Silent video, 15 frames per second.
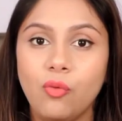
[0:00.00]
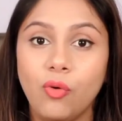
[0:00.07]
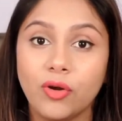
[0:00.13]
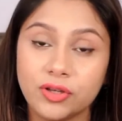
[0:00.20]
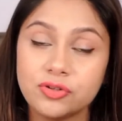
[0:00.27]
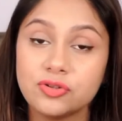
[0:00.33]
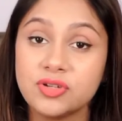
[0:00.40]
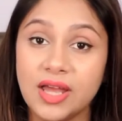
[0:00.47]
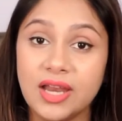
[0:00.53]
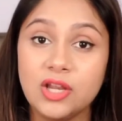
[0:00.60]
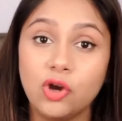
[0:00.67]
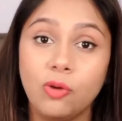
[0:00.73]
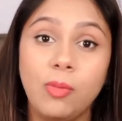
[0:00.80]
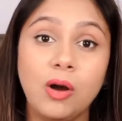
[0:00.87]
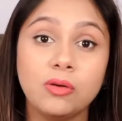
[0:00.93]
wanted to tell
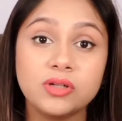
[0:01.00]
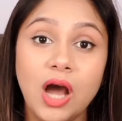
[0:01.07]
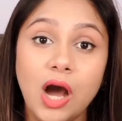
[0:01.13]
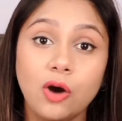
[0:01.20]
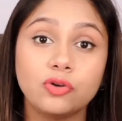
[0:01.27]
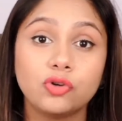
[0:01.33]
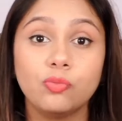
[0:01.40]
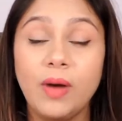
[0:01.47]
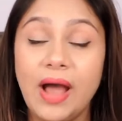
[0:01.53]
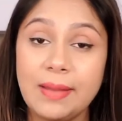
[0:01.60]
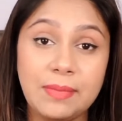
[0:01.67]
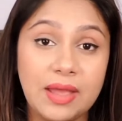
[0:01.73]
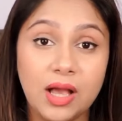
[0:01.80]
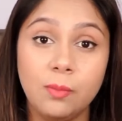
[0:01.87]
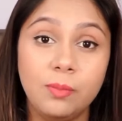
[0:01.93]
you about how to buy
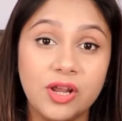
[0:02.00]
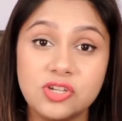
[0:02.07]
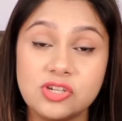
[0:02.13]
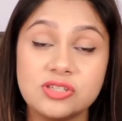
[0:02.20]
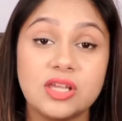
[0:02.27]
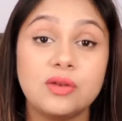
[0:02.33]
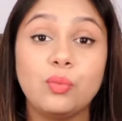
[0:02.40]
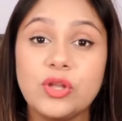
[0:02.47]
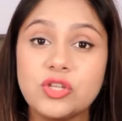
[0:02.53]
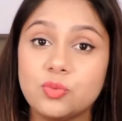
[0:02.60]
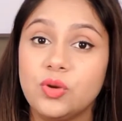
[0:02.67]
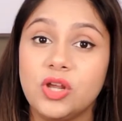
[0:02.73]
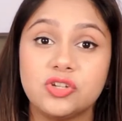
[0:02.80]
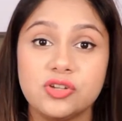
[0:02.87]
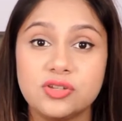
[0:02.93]
makeup brushes and which
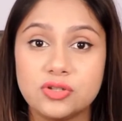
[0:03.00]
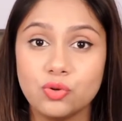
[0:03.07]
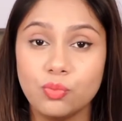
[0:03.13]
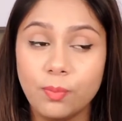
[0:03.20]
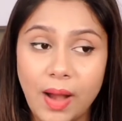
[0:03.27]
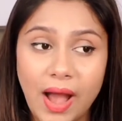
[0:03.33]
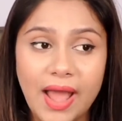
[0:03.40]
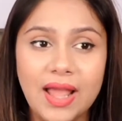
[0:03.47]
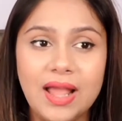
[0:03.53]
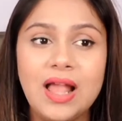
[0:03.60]
brushes to buy.